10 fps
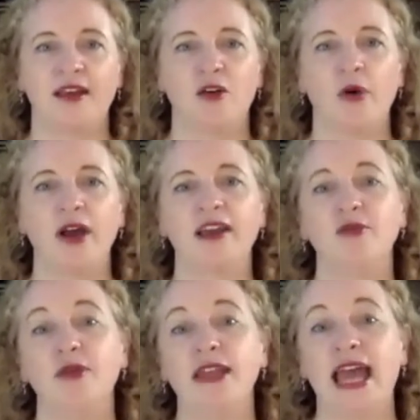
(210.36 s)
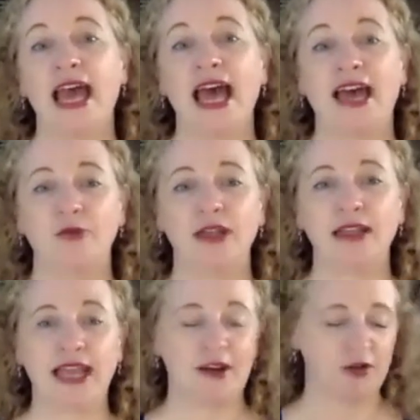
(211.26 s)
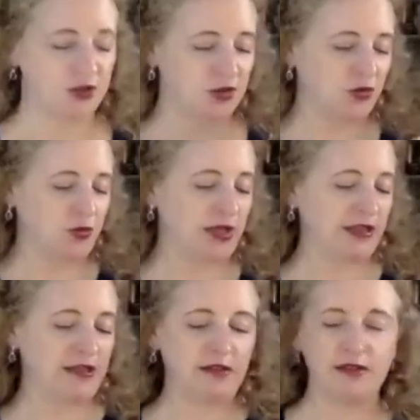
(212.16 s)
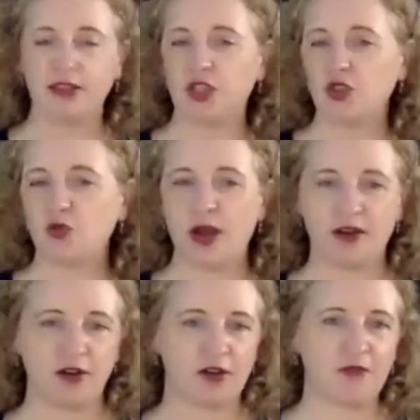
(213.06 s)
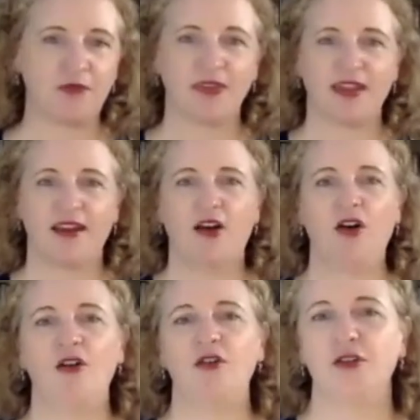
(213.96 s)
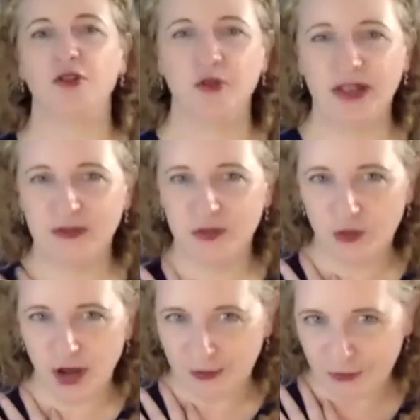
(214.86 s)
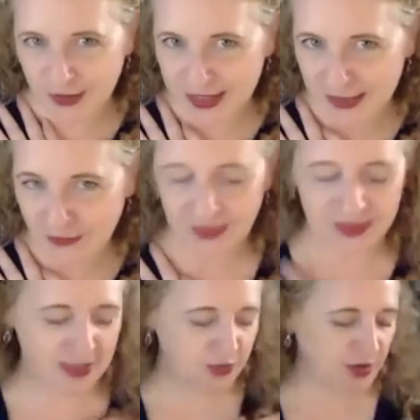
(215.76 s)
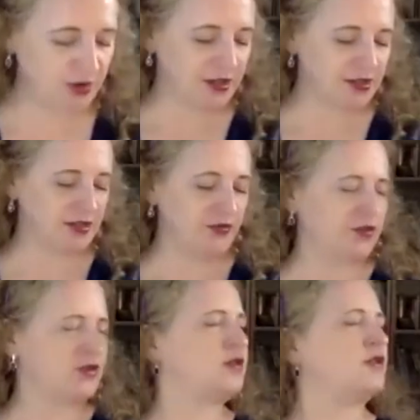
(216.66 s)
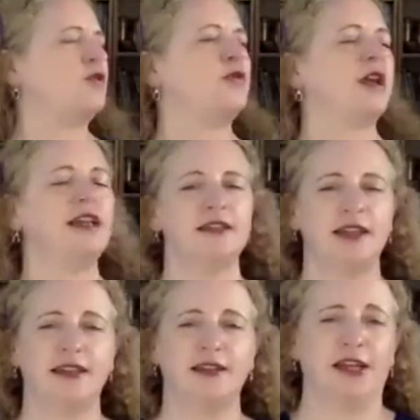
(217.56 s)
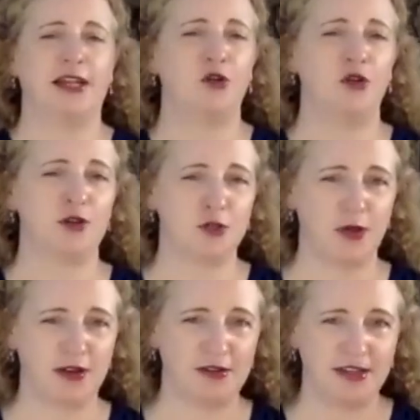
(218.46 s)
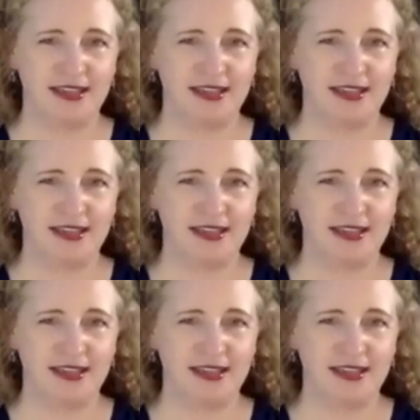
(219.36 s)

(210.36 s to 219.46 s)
what can we add? What layers? What little sweater? Oh, you know what? If you've got a fuzzy feeling sweater that just feels so nice, like you an Angora sweater,